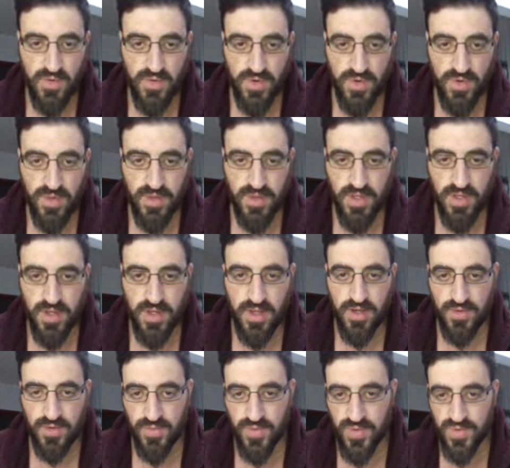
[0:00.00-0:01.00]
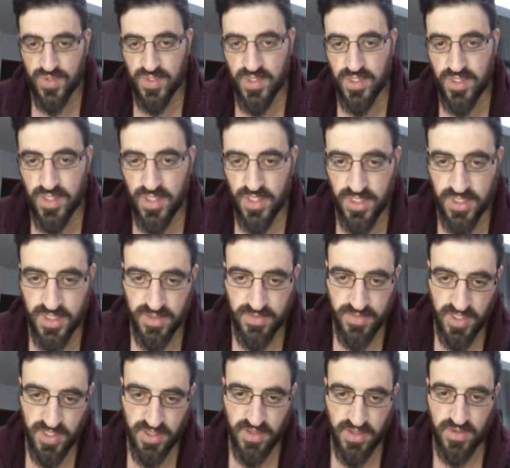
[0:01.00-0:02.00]
when the computer is
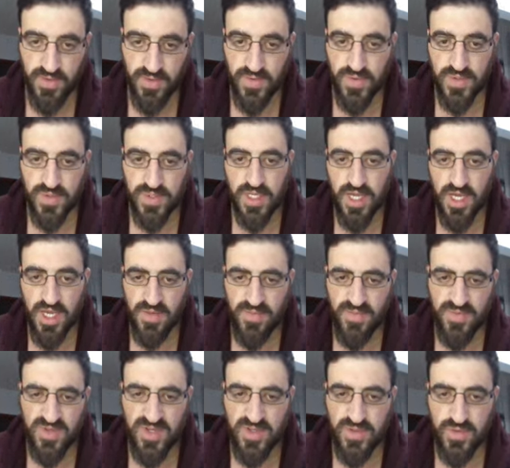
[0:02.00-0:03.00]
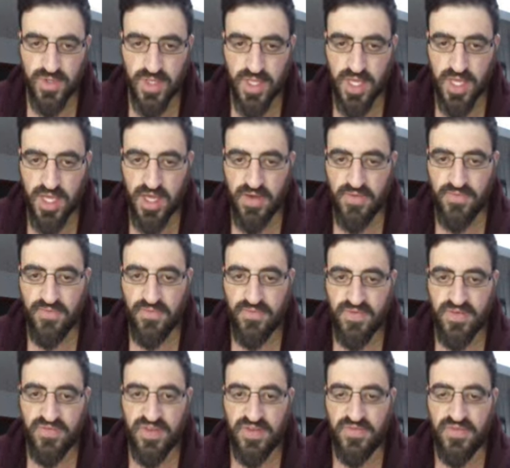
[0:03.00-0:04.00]
being used I put it on the half
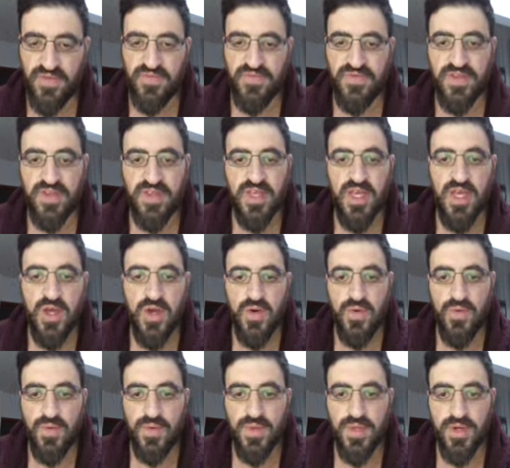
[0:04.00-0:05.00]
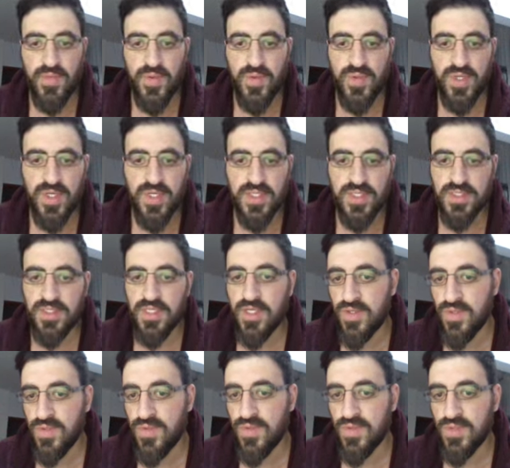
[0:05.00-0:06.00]
50-50 when the computer is
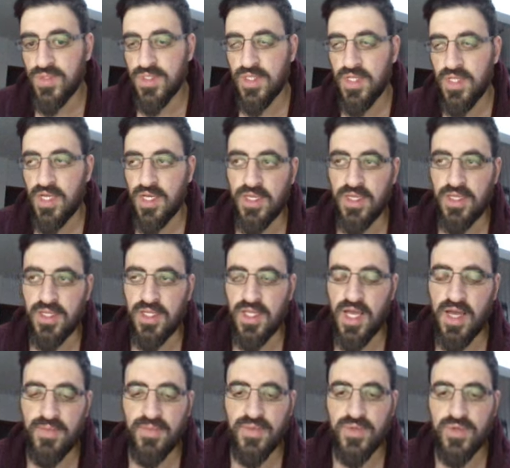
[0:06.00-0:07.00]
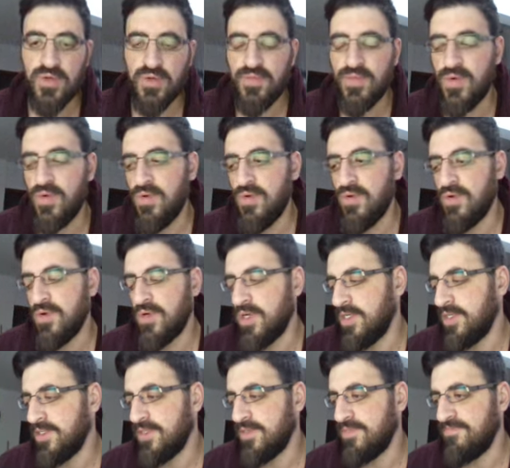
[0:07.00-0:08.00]
not used like laptop or
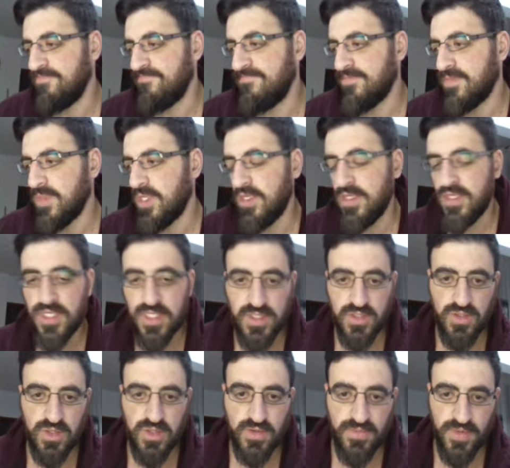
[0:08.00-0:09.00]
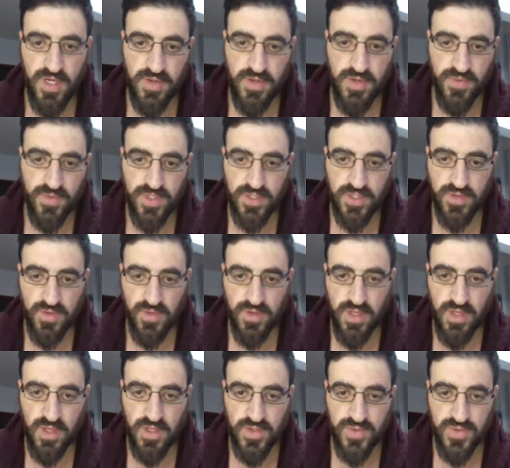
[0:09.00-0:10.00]
uh, a desktop I put it
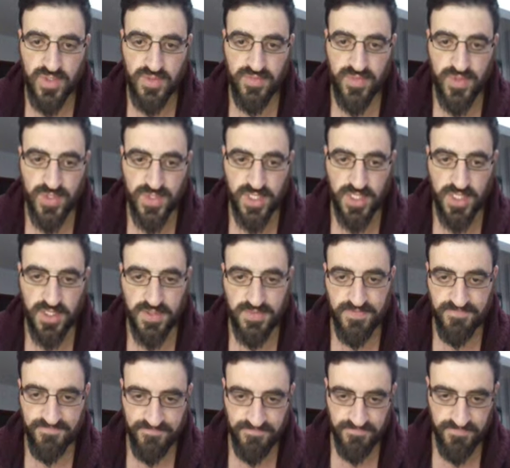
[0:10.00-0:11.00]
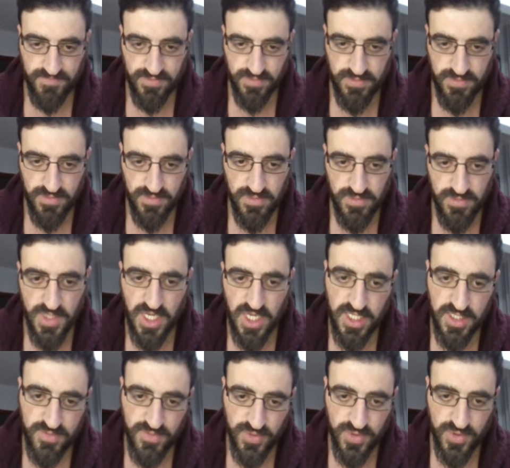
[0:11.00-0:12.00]
on the 100%
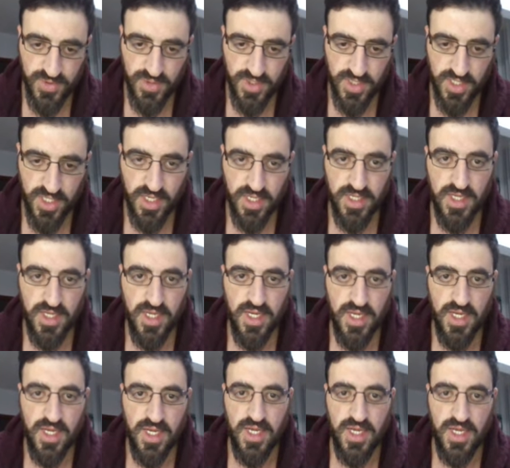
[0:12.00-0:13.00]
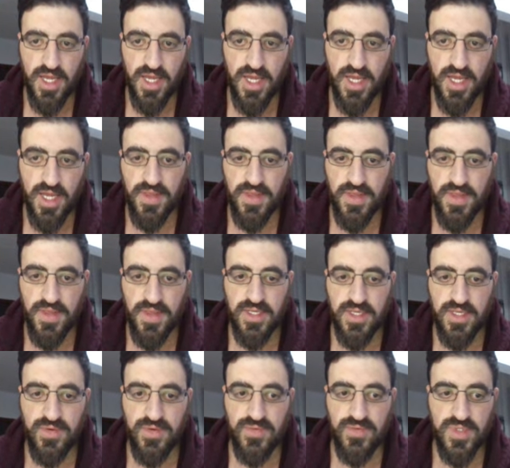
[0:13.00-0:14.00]
and put OK and
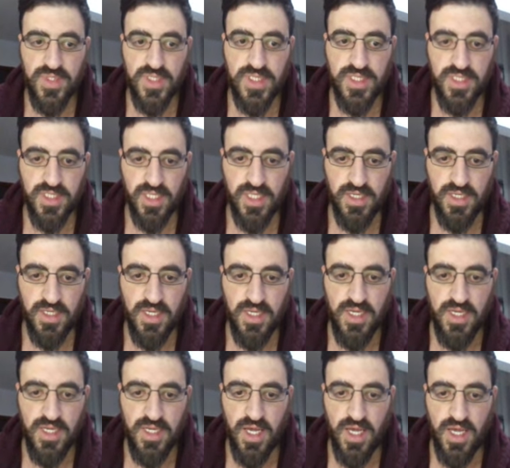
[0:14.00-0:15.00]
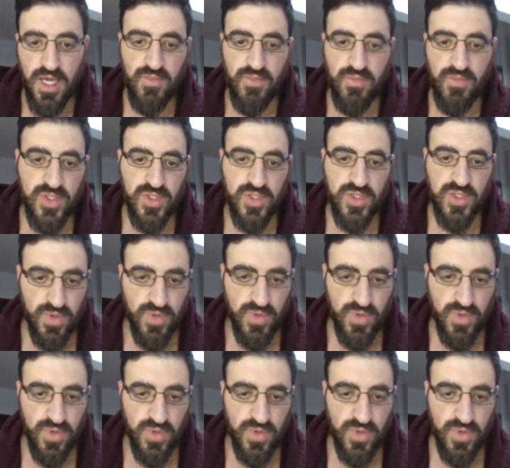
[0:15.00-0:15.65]
then you will see how much